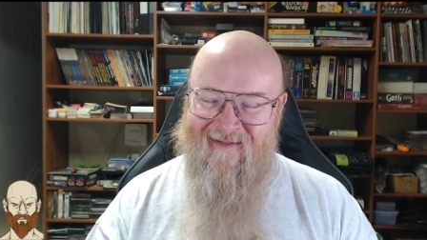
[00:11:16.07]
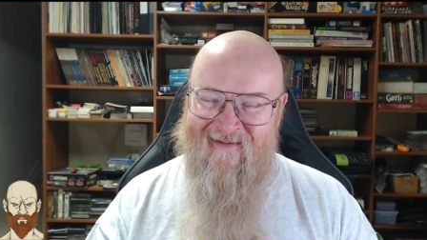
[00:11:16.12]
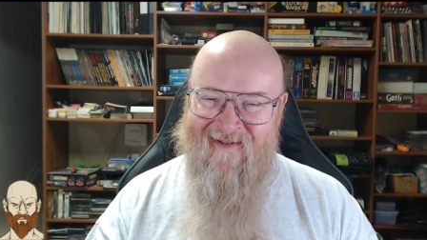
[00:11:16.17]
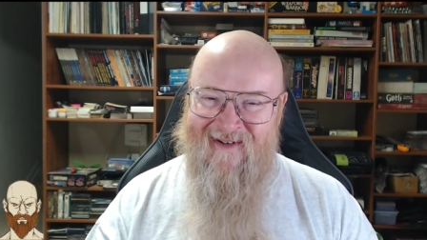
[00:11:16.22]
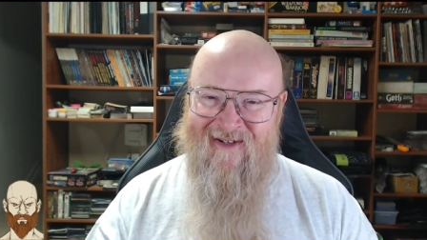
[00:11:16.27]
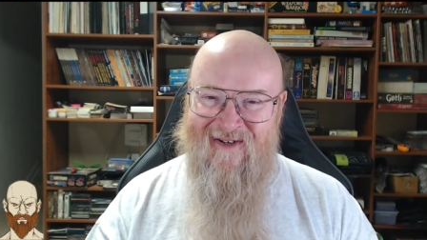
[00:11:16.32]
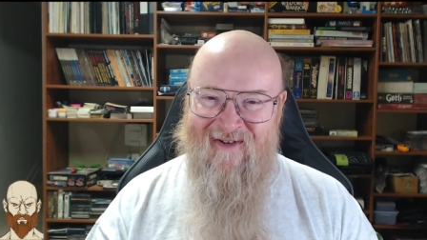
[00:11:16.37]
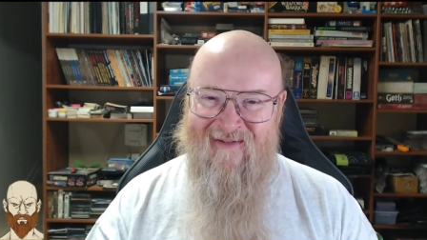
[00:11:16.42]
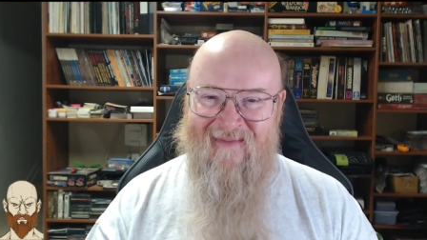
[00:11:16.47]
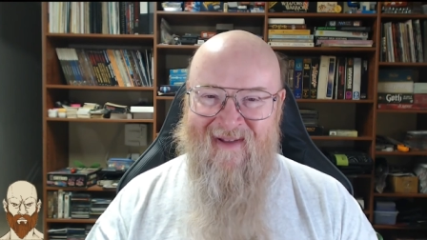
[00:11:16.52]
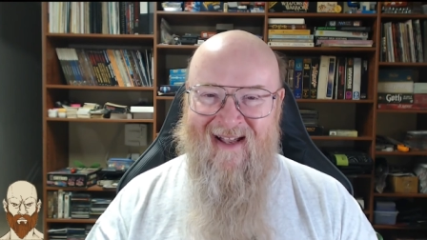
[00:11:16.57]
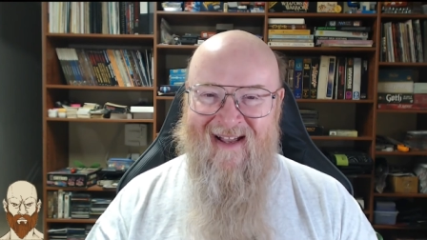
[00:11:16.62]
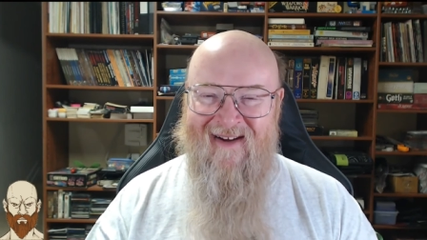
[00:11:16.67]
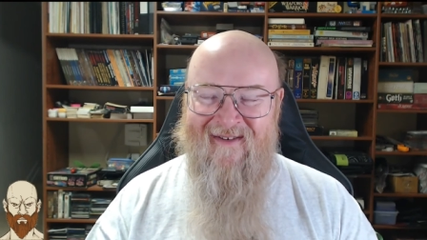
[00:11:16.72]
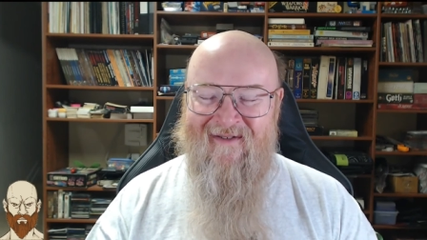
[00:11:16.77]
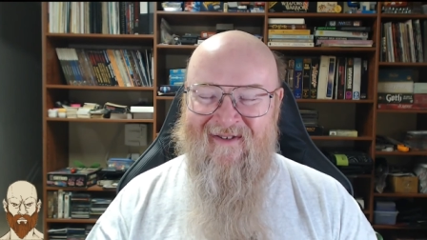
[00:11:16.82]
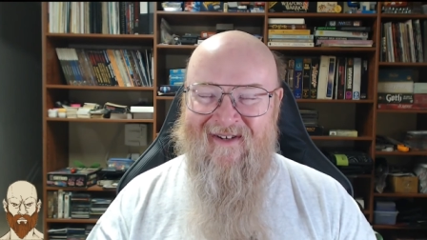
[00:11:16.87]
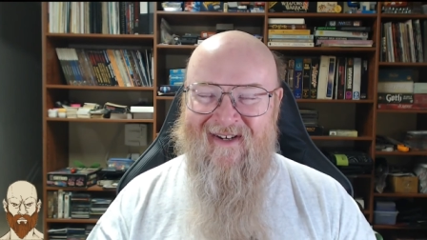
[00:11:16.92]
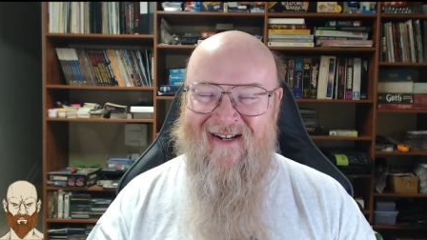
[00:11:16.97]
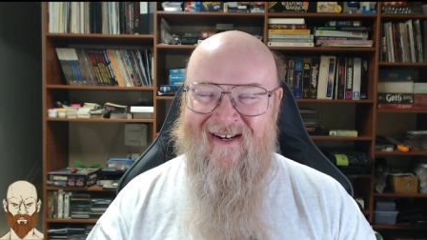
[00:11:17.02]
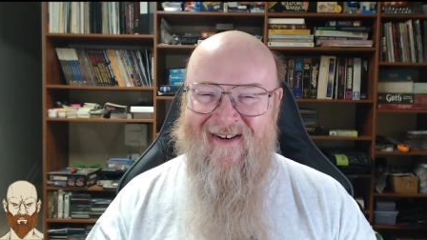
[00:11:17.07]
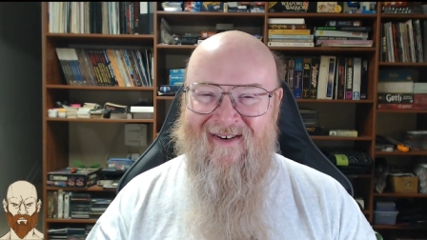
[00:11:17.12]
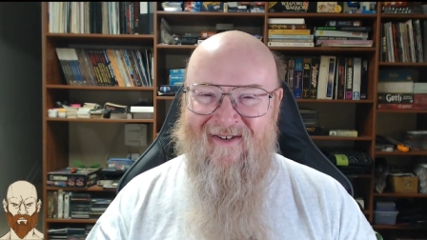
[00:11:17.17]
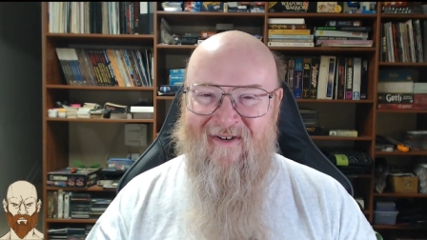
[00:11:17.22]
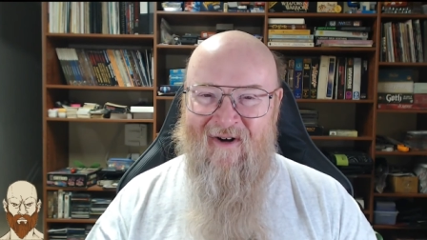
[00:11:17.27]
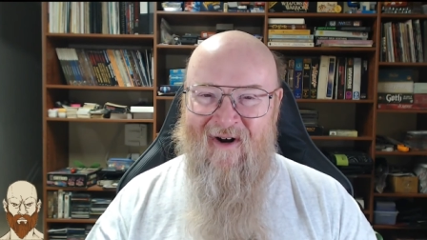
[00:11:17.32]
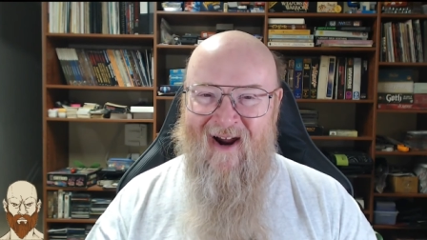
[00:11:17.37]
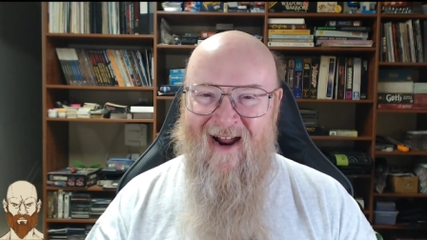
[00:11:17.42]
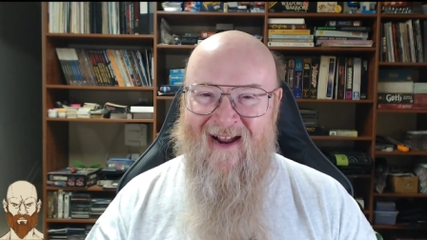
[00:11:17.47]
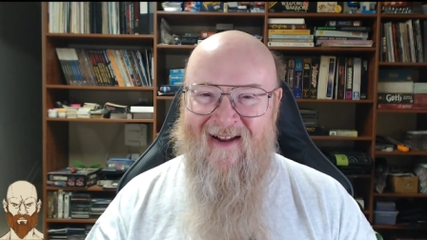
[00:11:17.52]
Would you be interested in
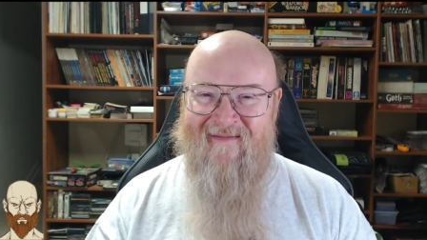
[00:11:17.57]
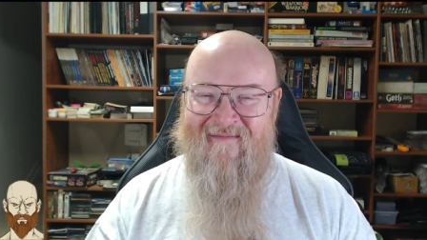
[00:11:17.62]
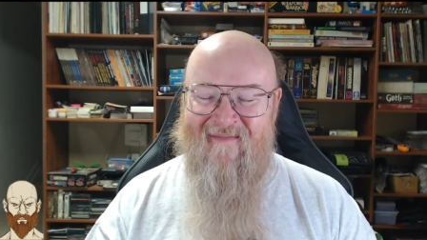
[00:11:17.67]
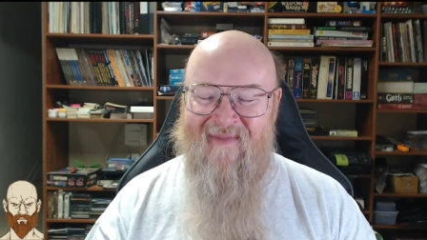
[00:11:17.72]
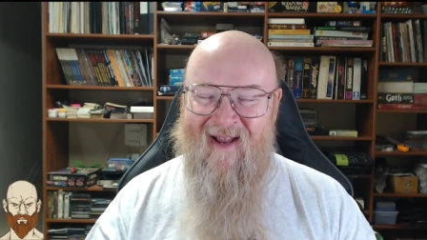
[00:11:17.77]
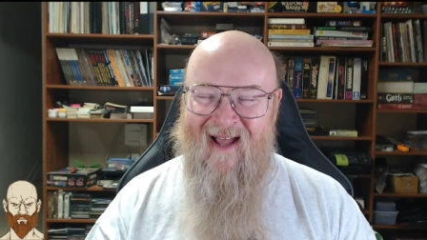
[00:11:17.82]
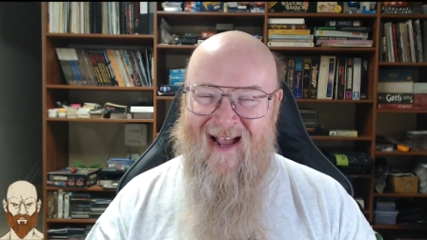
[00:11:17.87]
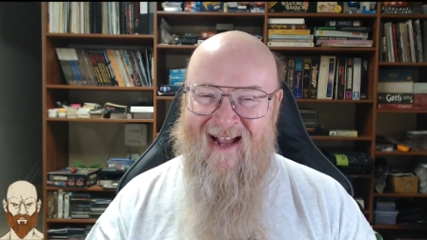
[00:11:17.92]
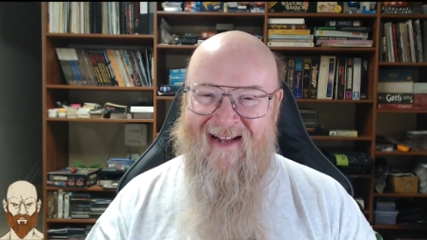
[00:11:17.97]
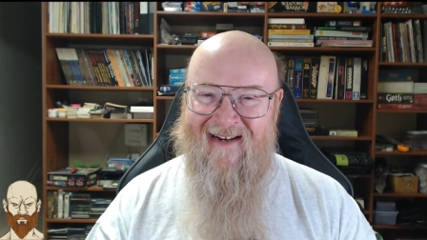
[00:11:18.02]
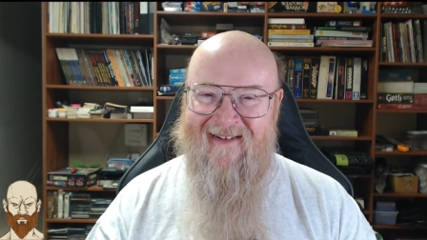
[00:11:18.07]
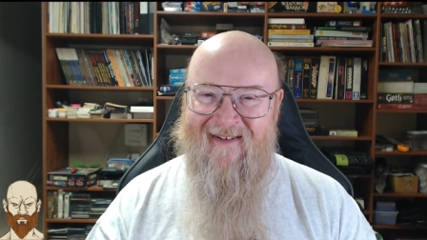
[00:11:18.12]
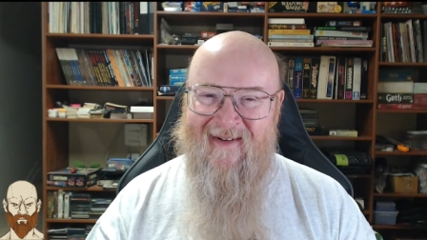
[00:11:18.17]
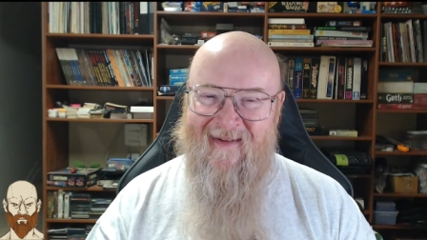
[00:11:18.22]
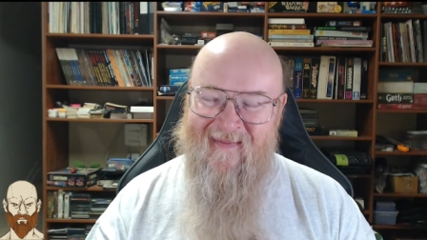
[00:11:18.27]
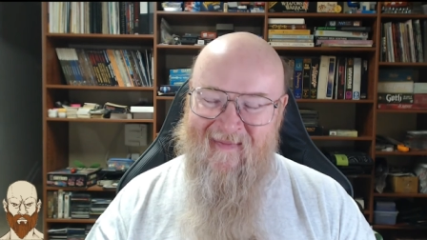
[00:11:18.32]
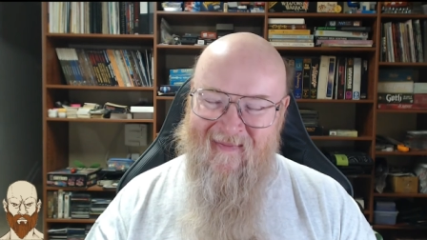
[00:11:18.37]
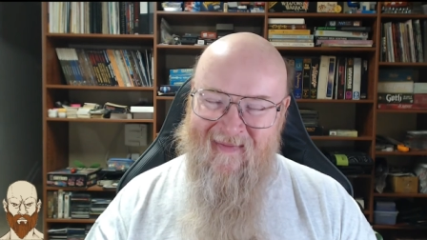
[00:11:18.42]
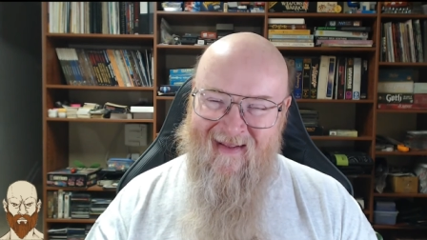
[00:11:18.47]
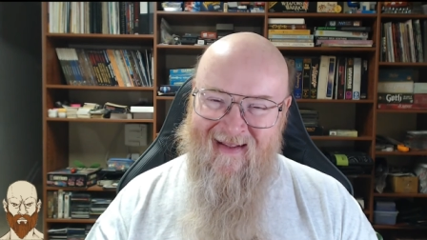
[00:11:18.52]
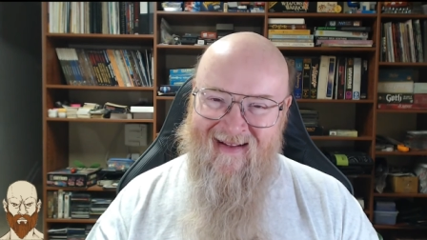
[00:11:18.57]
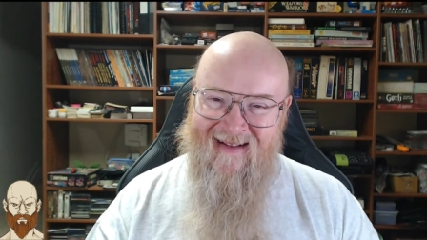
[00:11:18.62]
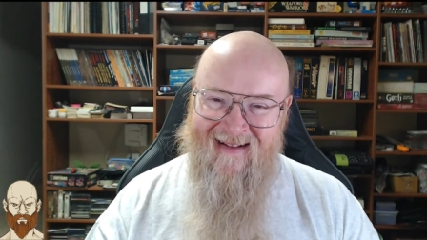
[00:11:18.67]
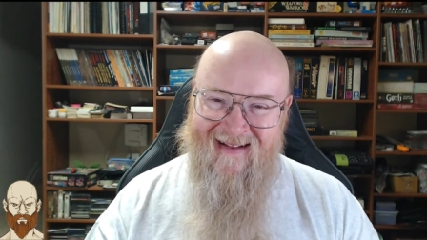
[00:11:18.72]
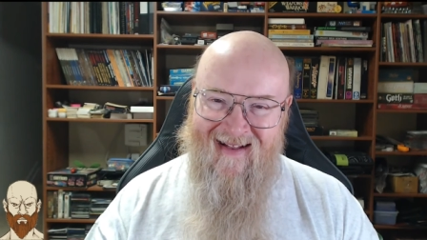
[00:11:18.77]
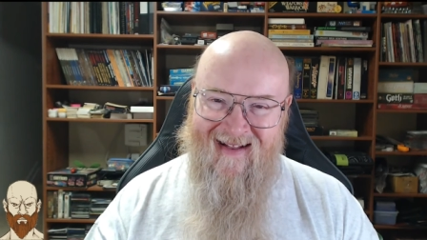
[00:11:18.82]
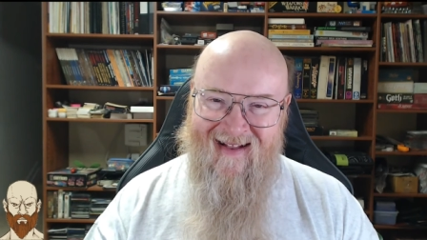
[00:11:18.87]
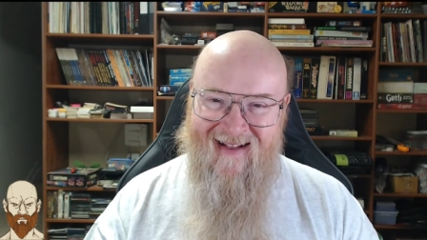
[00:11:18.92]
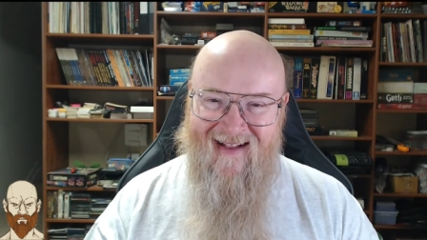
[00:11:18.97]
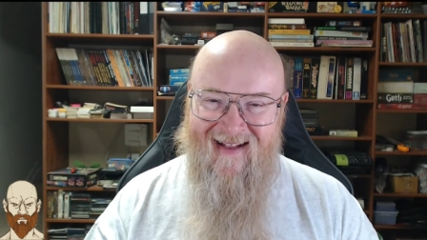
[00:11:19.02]
trying blight?
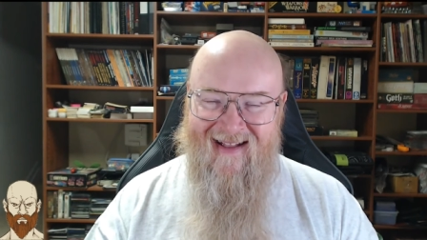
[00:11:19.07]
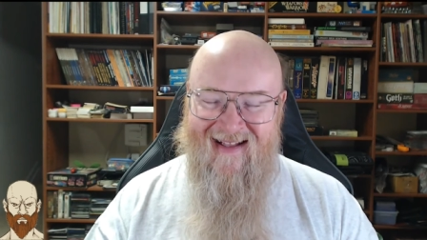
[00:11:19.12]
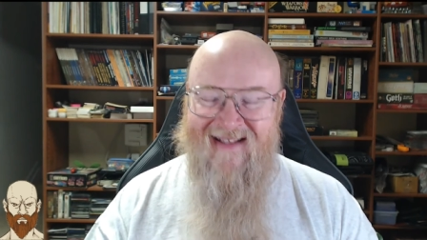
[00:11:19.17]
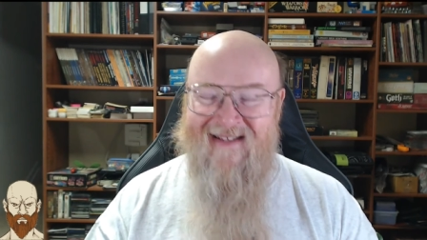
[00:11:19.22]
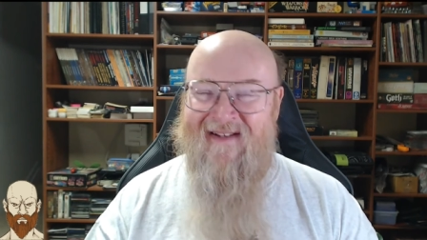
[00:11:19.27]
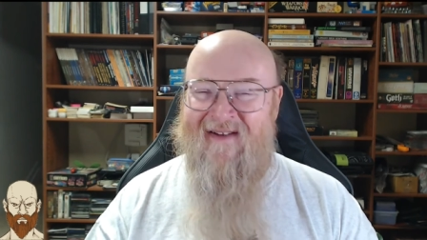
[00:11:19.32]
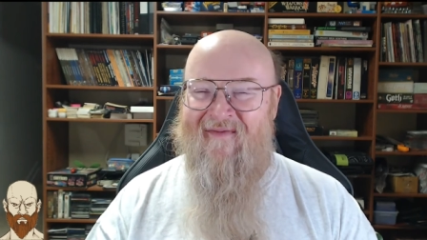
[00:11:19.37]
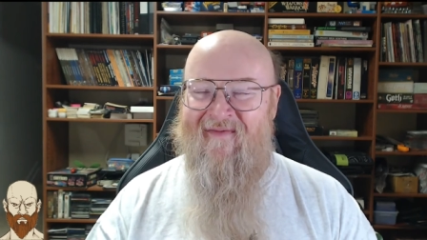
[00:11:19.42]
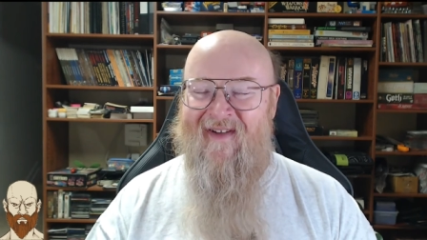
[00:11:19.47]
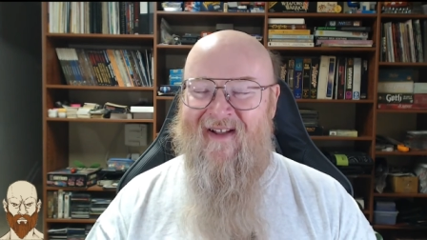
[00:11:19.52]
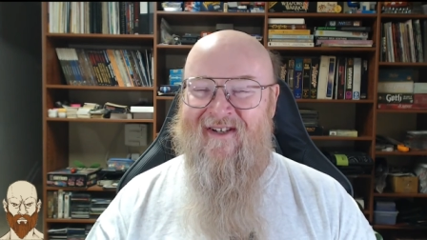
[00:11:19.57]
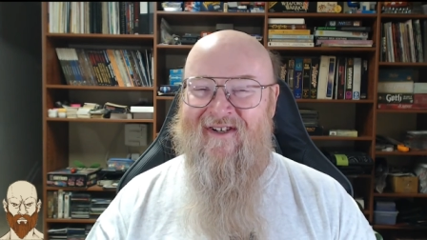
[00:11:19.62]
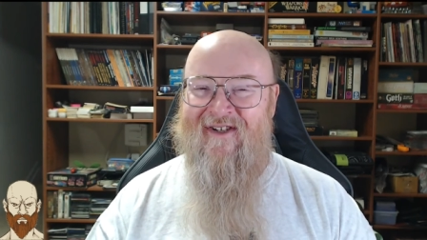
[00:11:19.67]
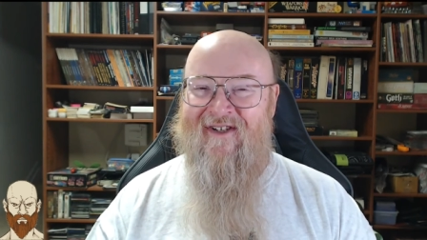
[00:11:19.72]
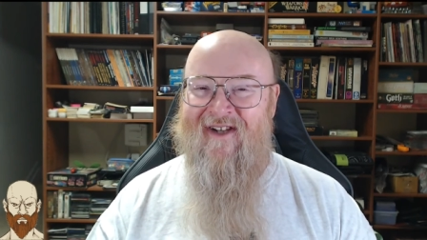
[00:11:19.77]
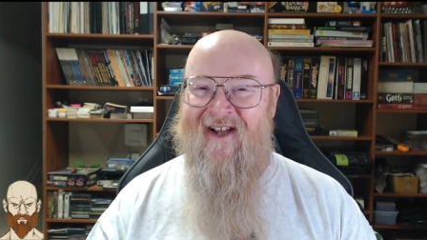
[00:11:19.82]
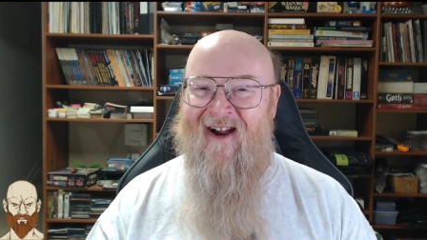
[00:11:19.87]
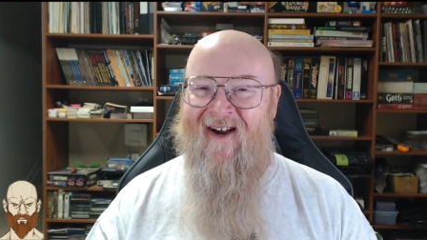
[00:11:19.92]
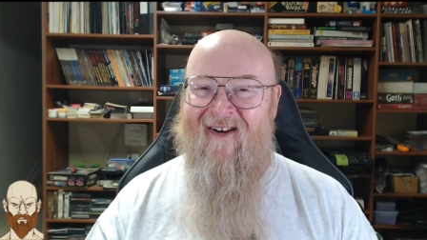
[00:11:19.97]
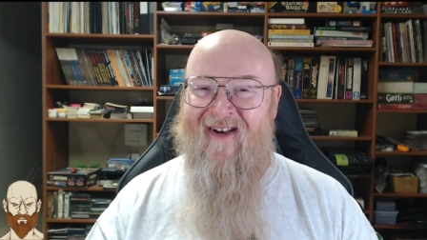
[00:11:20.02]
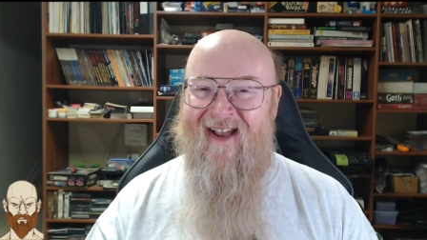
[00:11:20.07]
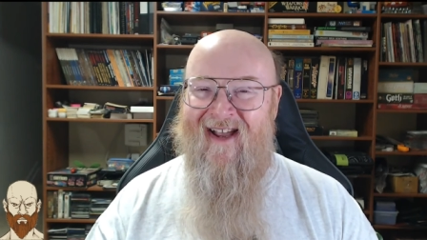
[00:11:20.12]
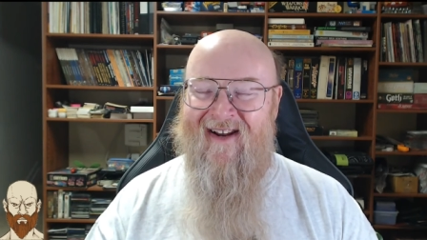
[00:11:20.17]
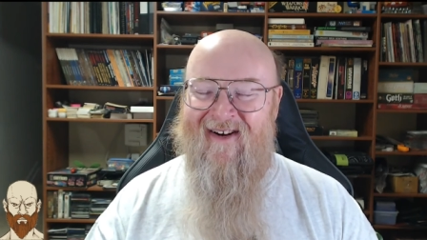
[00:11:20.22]
Uh, is it vegetarian